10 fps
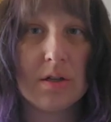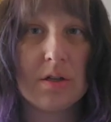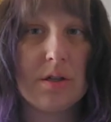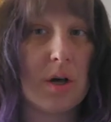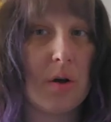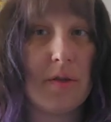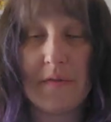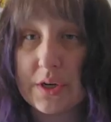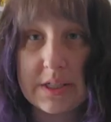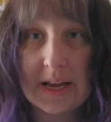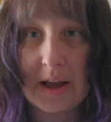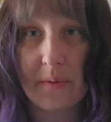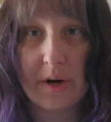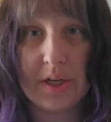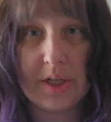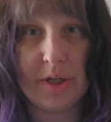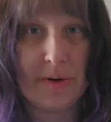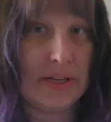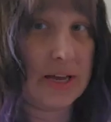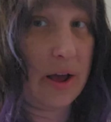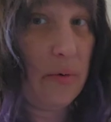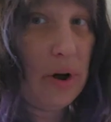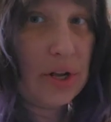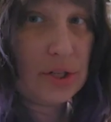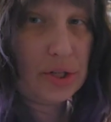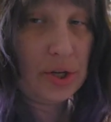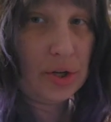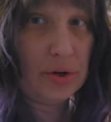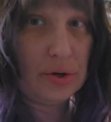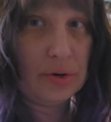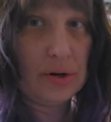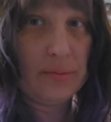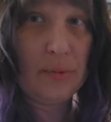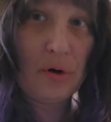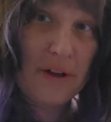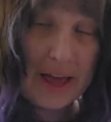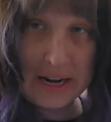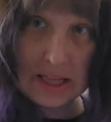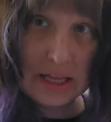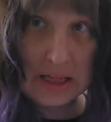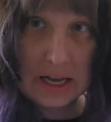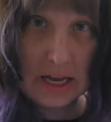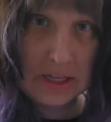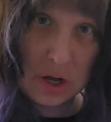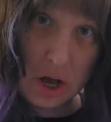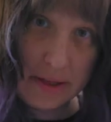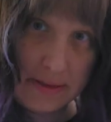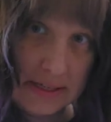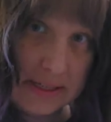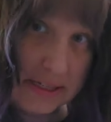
So the first thing I want to do is I want to move anything that is on this